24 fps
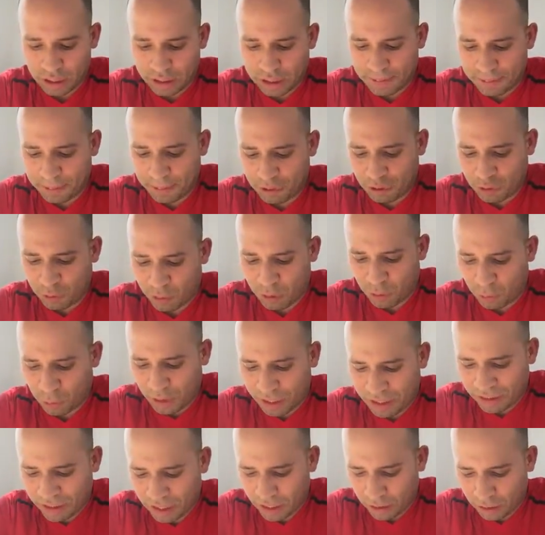Difference between a
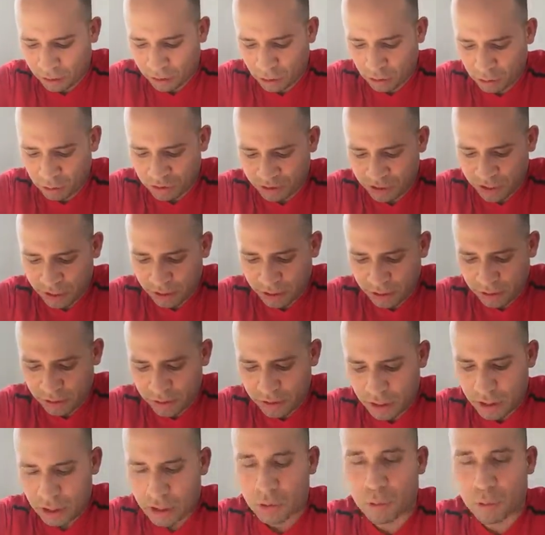retailer and a wholesaler.